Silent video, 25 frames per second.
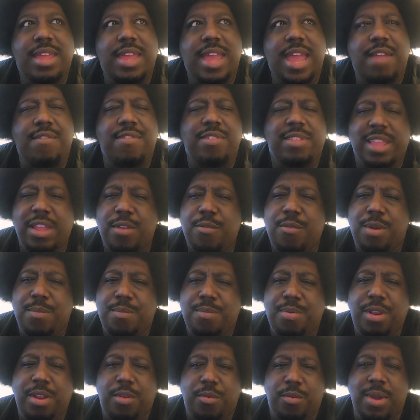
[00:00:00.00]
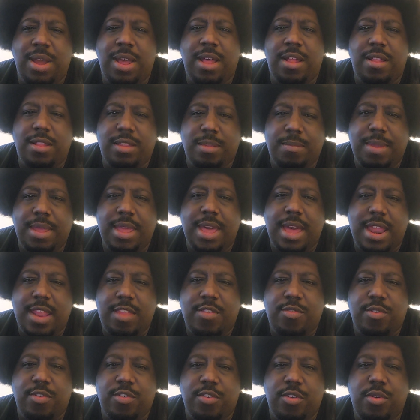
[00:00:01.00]
everything went pretty well, to be
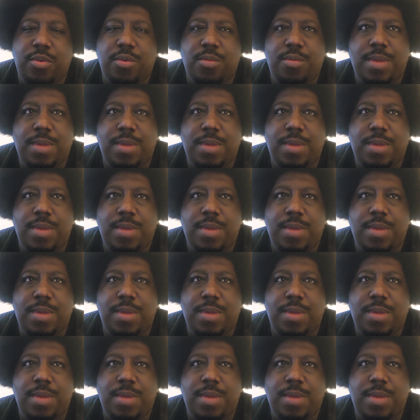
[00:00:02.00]
honest with you.